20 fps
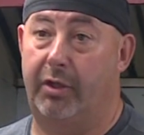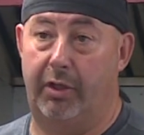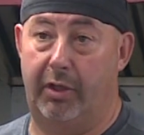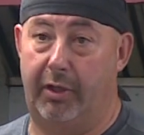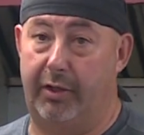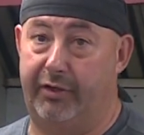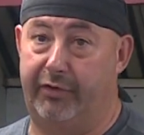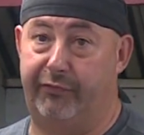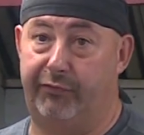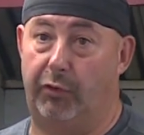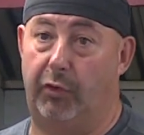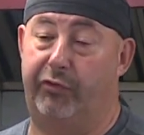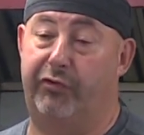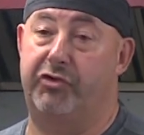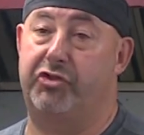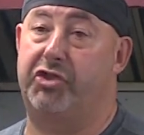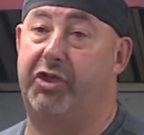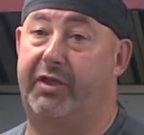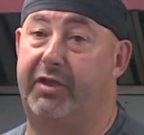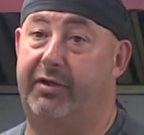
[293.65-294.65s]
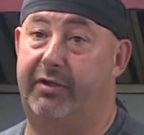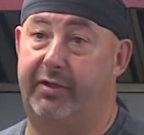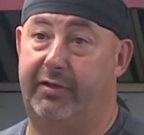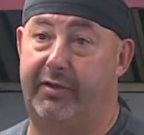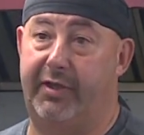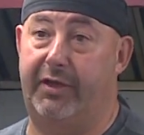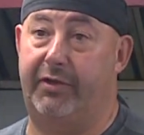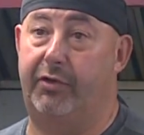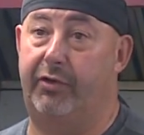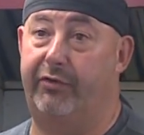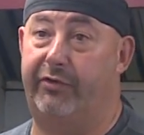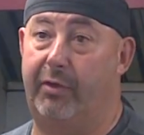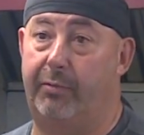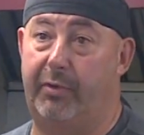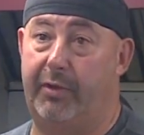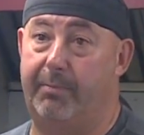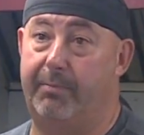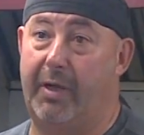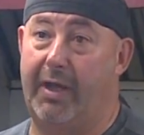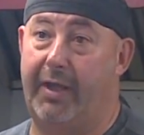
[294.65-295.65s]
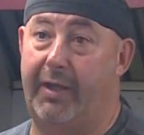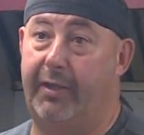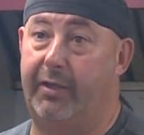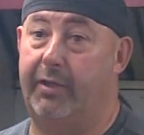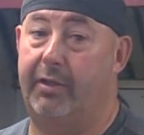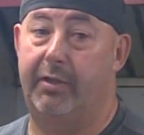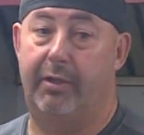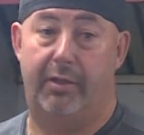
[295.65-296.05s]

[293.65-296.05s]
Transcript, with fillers: Uh, it's frozen chicken tenders that we buy.